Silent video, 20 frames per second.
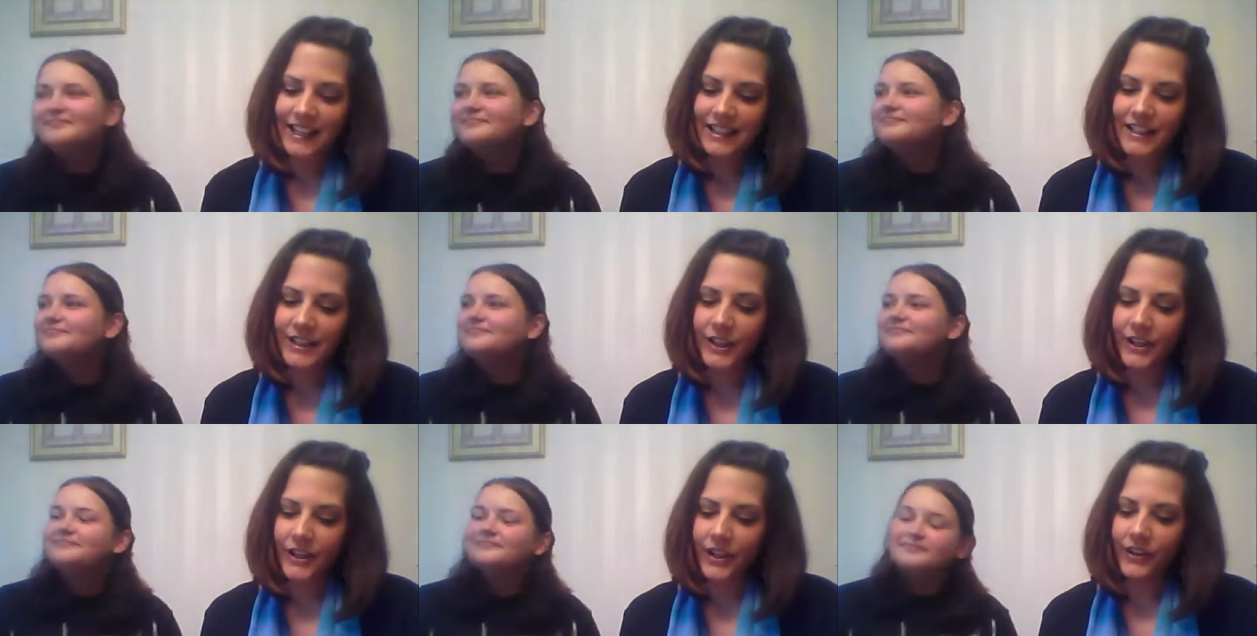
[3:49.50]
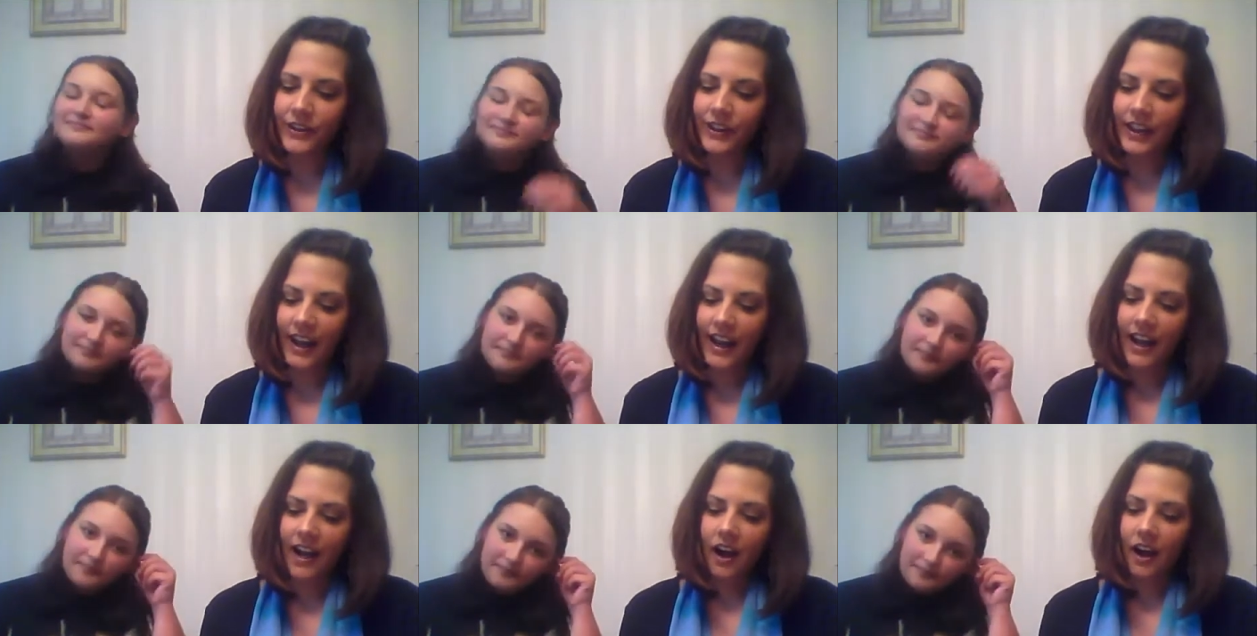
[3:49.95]
Speaker 1: Do you
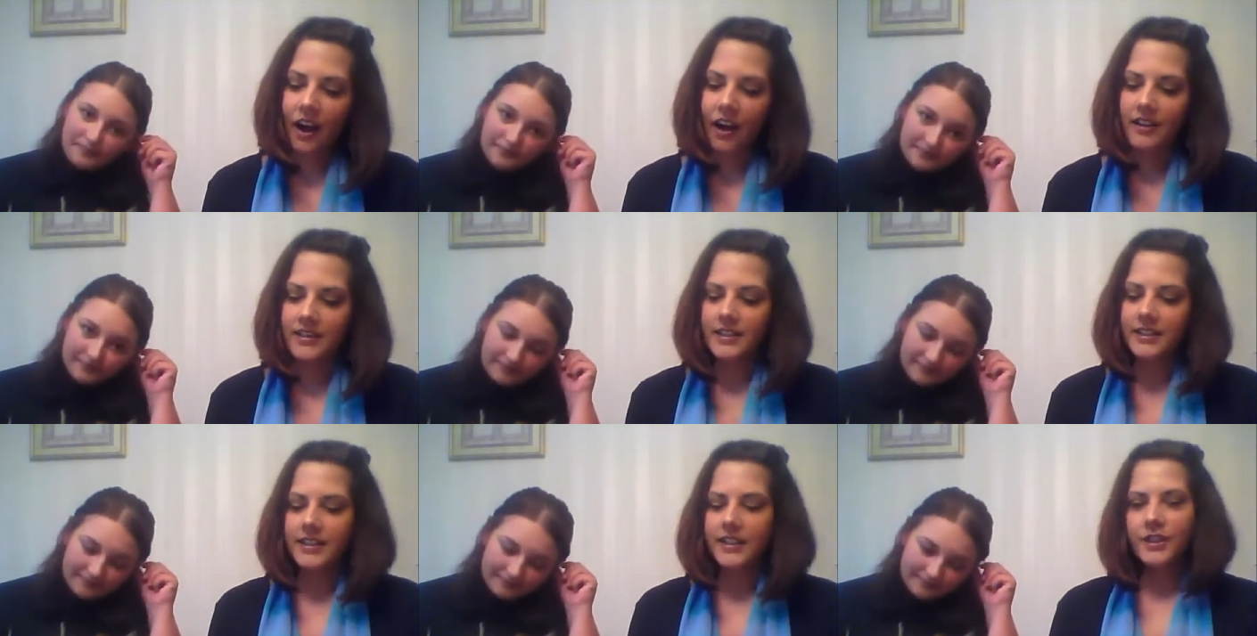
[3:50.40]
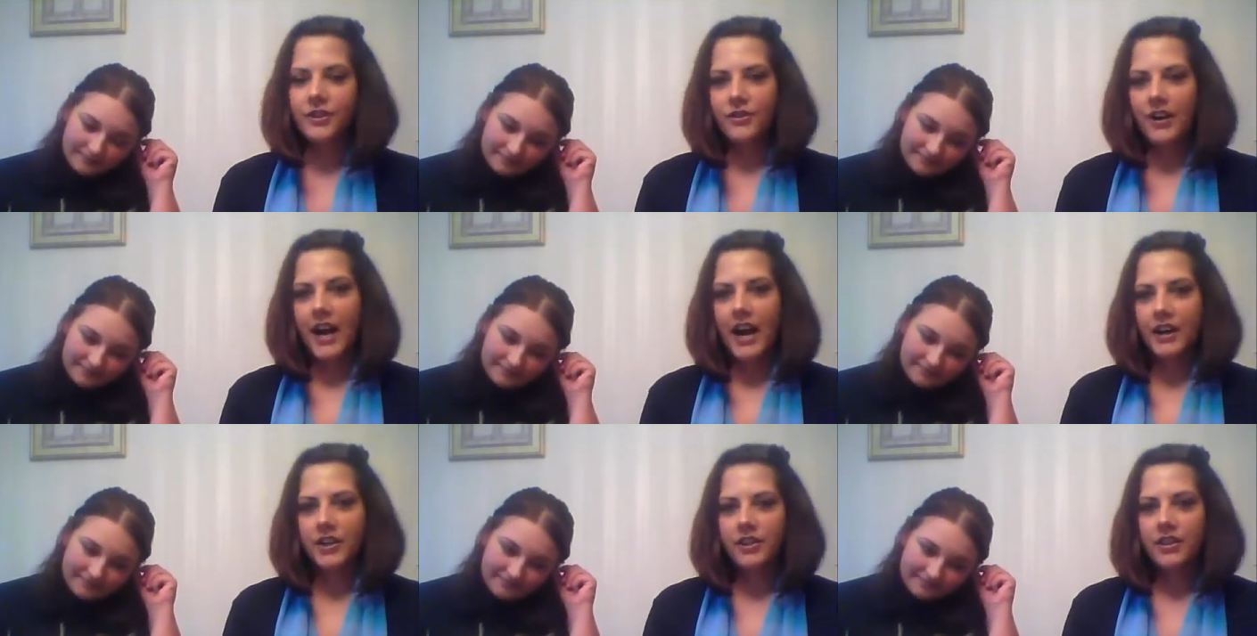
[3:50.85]
like haunted
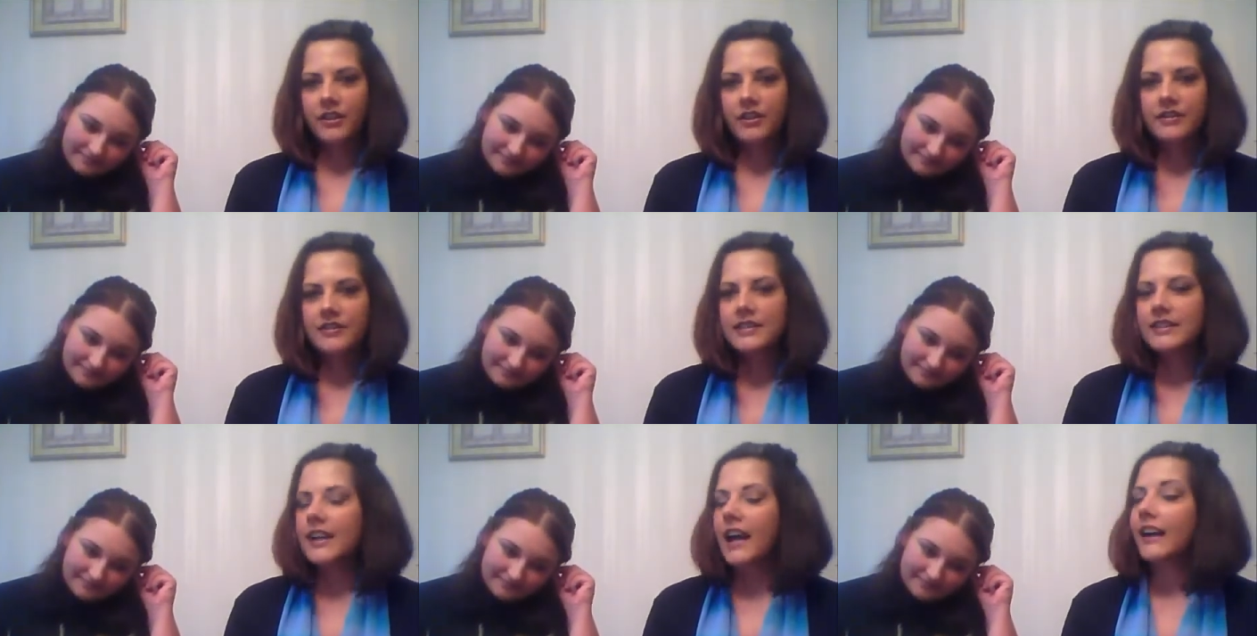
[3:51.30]
attractions?